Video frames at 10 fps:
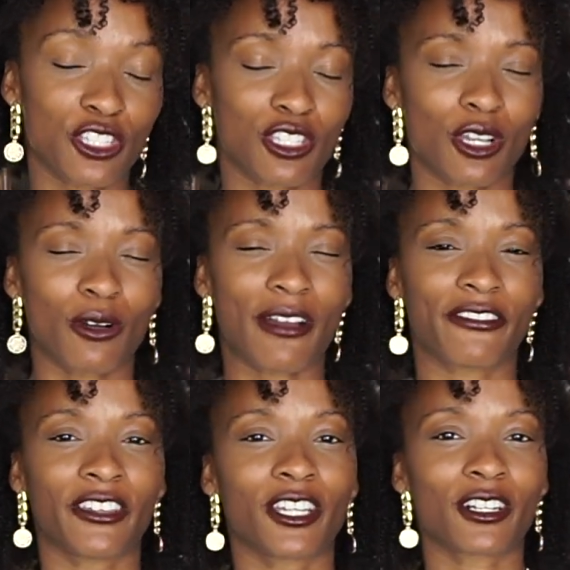so I
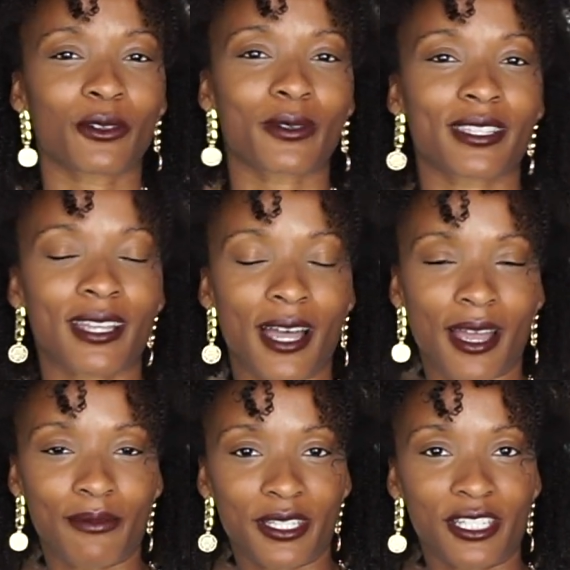figured it was
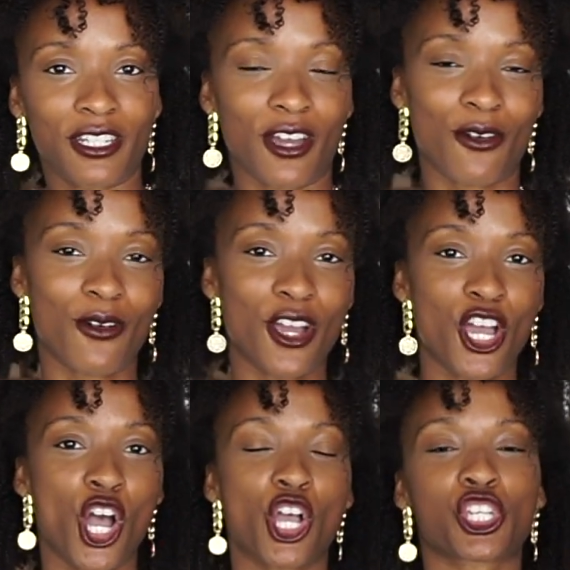time to, you know,
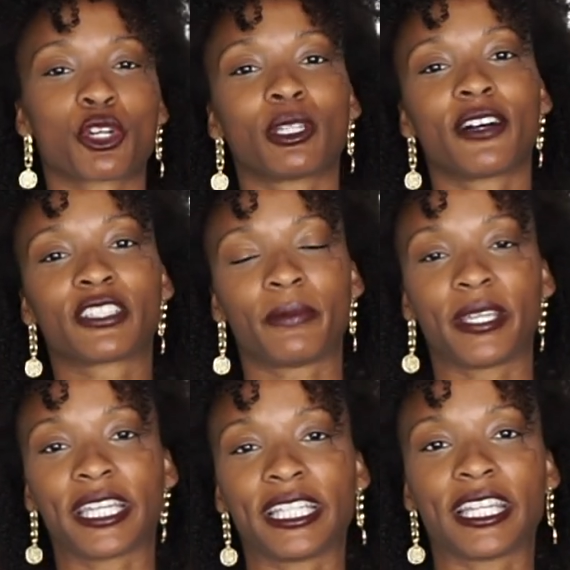show love to Biggie.